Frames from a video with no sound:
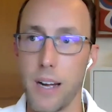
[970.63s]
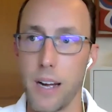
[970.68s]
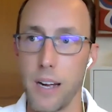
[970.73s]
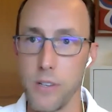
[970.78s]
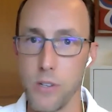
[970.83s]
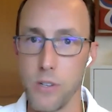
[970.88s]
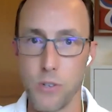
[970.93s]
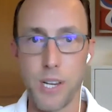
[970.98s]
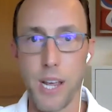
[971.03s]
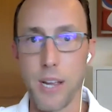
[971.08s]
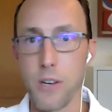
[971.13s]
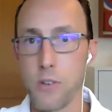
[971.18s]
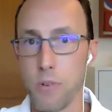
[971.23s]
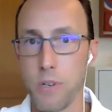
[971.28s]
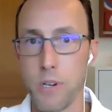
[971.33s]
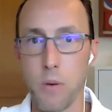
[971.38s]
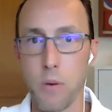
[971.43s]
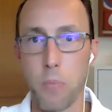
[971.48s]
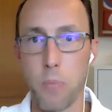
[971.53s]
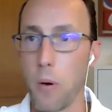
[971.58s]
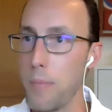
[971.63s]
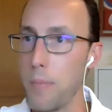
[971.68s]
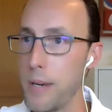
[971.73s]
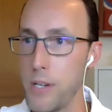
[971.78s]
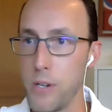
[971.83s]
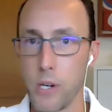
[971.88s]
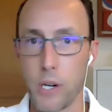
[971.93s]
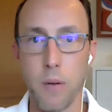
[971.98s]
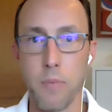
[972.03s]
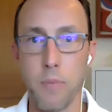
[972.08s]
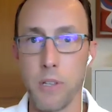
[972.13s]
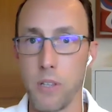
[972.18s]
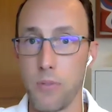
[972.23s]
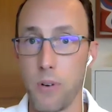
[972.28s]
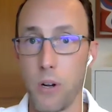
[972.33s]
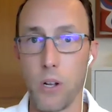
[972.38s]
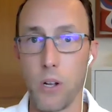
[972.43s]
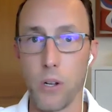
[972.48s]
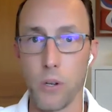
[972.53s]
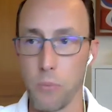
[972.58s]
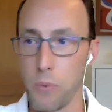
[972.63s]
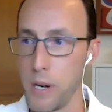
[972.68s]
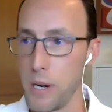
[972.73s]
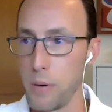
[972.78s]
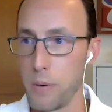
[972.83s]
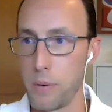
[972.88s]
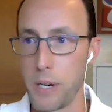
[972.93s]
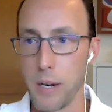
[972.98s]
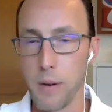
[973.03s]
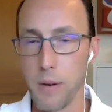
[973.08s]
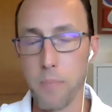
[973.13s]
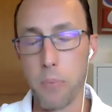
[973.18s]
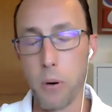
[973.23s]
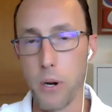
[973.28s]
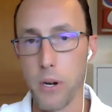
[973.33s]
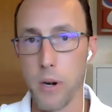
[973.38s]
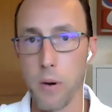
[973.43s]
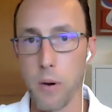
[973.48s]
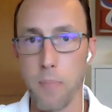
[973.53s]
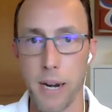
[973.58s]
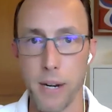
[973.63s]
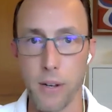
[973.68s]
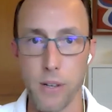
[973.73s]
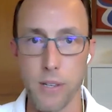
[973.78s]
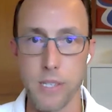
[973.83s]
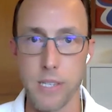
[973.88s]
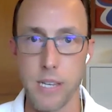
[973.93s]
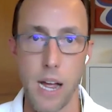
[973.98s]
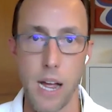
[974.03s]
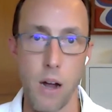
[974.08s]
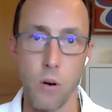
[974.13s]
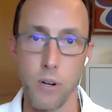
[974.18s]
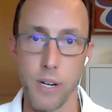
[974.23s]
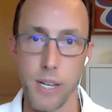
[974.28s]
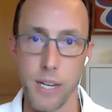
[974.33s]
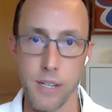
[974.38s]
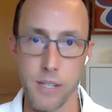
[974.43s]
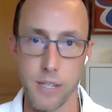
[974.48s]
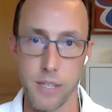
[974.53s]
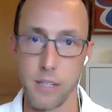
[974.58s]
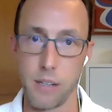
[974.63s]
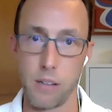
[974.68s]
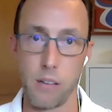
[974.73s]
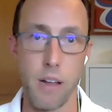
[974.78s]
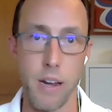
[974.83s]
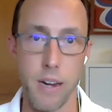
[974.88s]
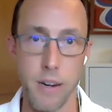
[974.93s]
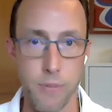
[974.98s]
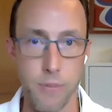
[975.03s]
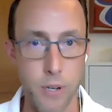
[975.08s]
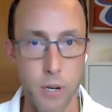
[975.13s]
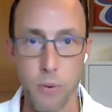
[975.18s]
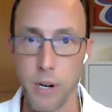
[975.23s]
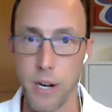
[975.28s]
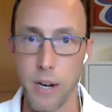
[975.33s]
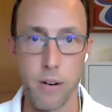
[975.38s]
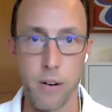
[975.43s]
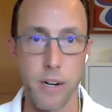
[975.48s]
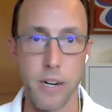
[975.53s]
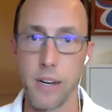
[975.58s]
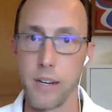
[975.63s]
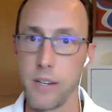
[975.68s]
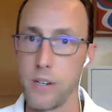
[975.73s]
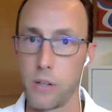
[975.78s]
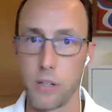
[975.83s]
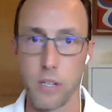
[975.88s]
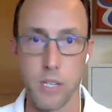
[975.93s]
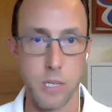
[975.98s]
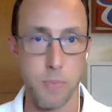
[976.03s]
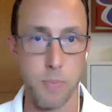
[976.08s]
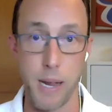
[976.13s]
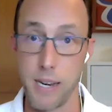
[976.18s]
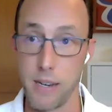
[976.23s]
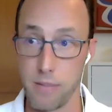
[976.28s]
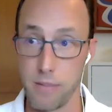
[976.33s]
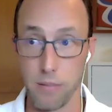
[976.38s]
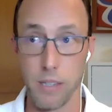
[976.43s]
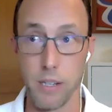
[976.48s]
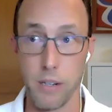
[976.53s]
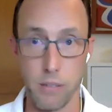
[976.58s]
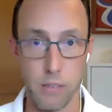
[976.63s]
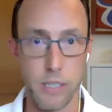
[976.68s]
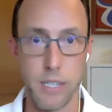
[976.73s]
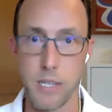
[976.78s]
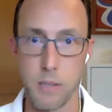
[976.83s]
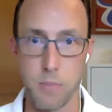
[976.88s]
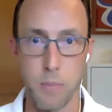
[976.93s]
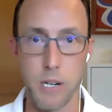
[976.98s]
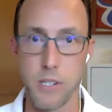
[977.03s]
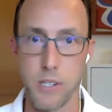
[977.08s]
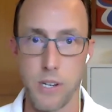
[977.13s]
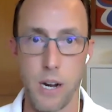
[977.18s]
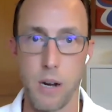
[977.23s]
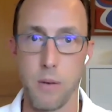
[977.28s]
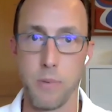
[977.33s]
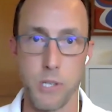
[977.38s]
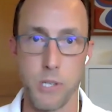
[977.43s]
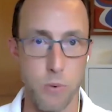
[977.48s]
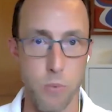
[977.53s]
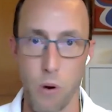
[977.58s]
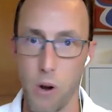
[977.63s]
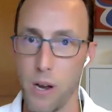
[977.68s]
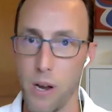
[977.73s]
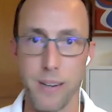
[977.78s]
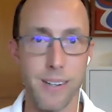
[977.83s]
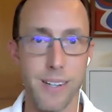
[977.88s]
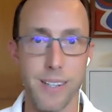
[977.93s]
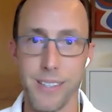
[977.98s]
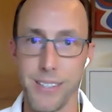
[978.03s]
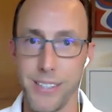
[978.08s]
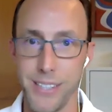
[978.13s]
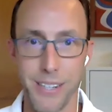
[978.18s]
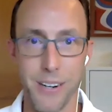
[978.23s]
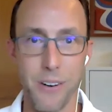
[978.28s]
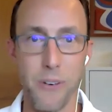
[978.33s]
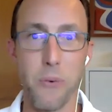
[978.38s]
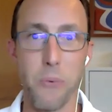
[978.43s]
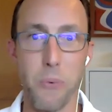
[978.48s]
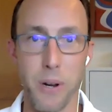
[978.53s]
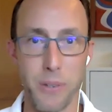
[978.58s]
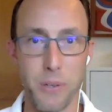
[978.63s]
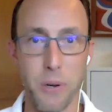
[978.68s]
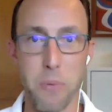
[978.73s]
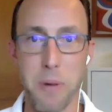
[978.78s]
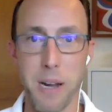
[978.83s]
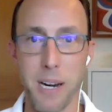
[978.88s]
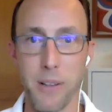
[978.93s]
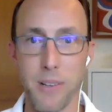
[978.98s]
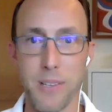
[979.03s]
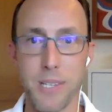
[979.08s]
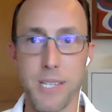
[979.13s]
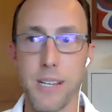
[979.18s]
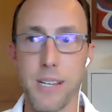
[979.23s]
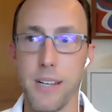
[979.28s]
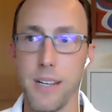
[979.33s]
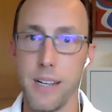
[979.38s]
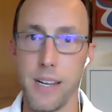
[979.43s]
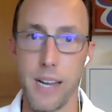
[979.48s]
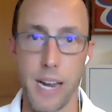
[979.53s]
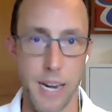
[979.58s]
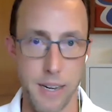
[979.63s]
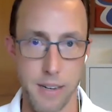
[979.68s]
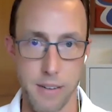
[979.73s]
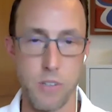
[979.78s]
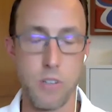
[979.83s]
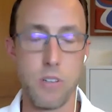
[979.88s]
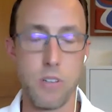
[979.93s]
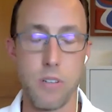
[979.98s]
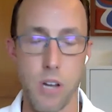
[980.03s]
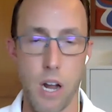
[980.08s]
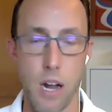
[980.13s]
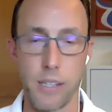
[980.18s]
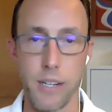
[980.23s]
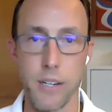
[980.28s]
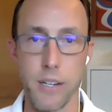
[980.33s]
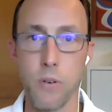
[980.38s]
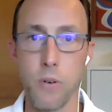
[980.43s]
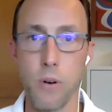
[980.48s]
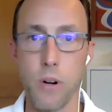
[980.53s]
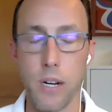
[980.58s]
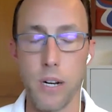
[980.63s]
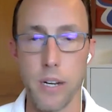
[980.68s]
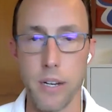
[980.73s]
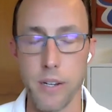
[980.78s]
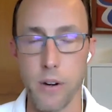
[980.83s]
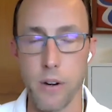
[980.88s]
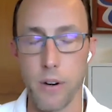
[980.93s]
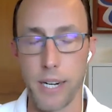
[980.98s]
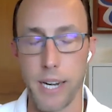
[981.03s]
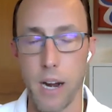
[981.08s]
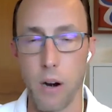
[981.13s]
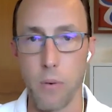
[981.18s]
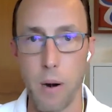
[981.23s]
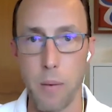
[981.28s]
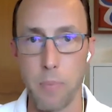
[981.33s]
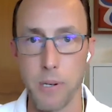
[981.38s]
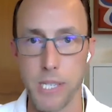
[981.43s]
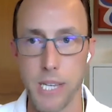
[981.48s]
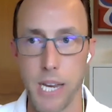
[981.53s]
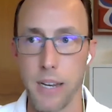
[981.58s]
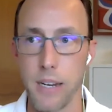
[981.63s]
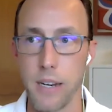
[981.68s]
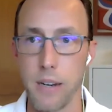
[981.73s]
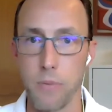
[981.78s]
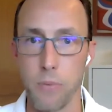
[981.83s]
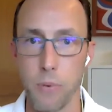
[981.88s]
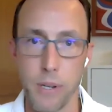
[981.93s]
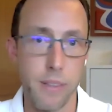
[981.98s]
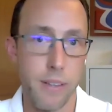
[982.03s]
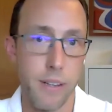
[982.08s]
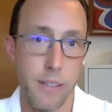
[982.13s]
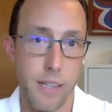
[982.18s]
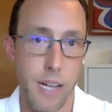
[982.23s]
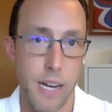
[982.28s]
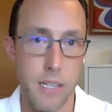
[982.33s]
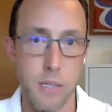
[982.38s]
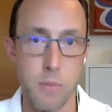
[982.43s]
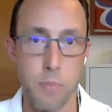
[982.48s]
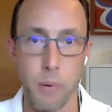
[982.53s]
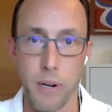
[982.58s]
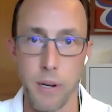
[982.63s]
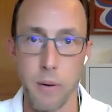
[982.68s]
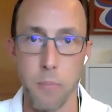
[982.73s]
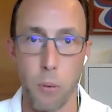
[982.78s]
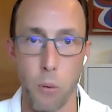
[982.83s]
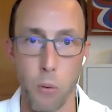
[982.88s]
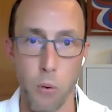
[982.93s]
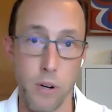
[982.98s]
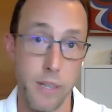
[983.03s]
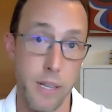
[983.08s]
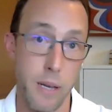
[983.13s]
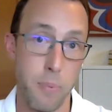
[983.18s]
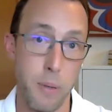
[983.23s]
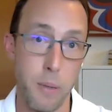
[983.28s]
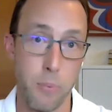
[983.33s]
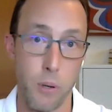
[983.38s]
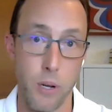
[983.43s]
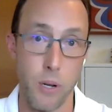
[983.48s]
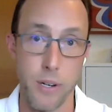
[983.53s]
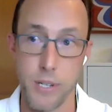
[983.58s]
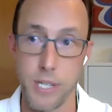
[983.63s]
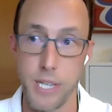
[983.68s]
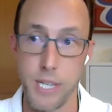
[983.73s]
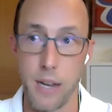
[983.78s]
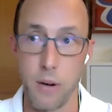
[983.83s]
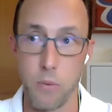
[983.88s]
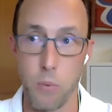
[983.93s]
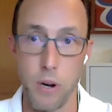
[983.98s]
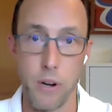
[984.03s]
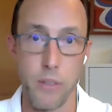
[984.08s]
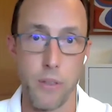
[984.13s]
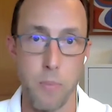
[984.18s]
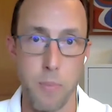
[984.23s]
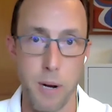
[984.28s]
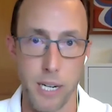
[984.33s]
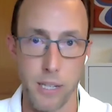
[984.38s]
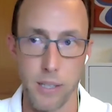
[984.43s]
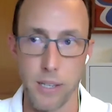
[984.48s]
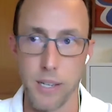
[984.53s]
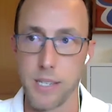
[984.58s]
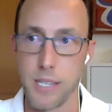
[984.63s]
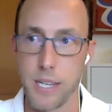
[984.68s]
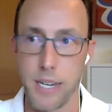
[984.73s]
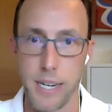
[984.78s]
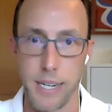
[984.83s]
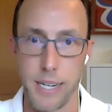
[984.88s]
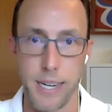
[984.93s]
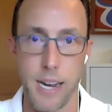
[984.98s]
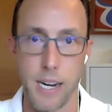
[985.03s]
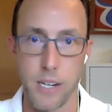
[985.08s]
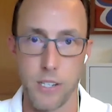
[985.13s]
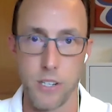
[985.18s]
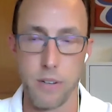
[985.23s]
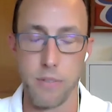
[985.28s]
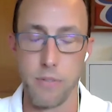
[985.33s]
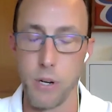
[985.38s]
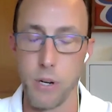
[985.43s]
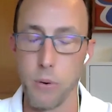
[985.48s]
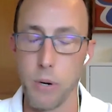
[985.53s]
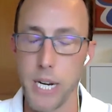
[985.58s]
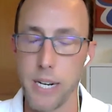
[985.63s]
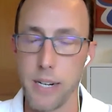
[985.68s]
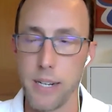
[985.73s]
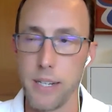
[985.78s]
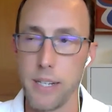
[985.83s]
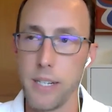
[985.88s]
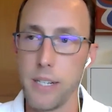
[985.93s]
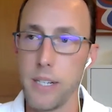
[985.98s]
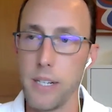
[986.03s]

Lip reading: You schedule your appointment, you come to the vault. We can put your metals out into the client viewing area. You can spend literally as much time as you want, with your metals and talking to your account representative. We think that's pretty important that people understand where their metal is and they can actually view it.